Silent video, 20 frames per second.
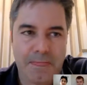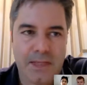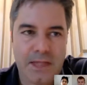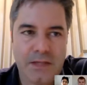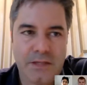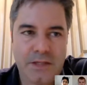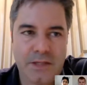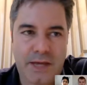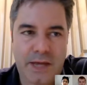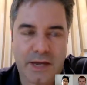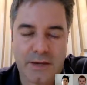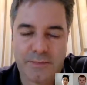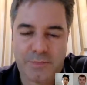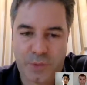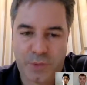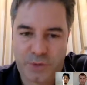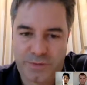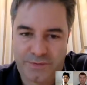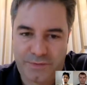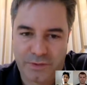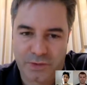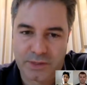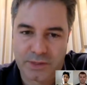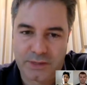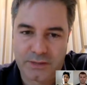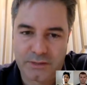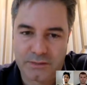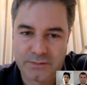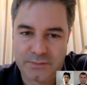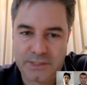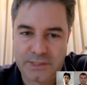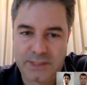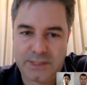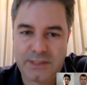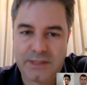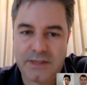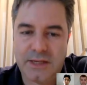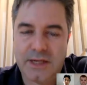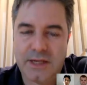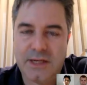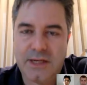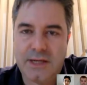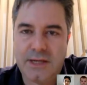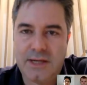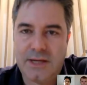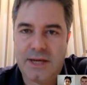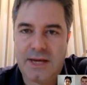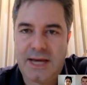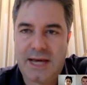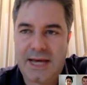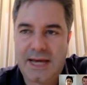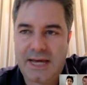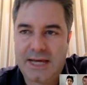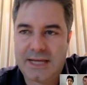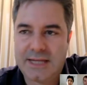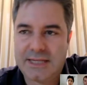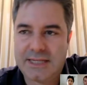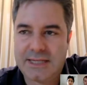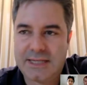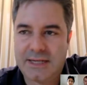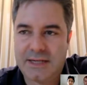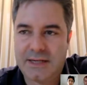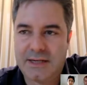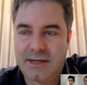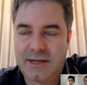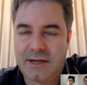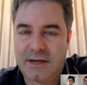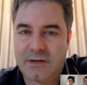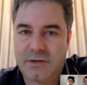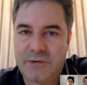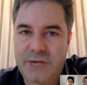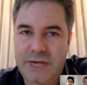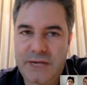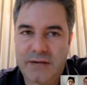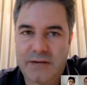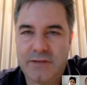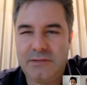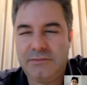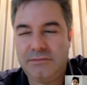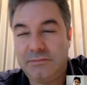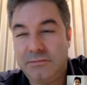to get a portfolio done. As a career,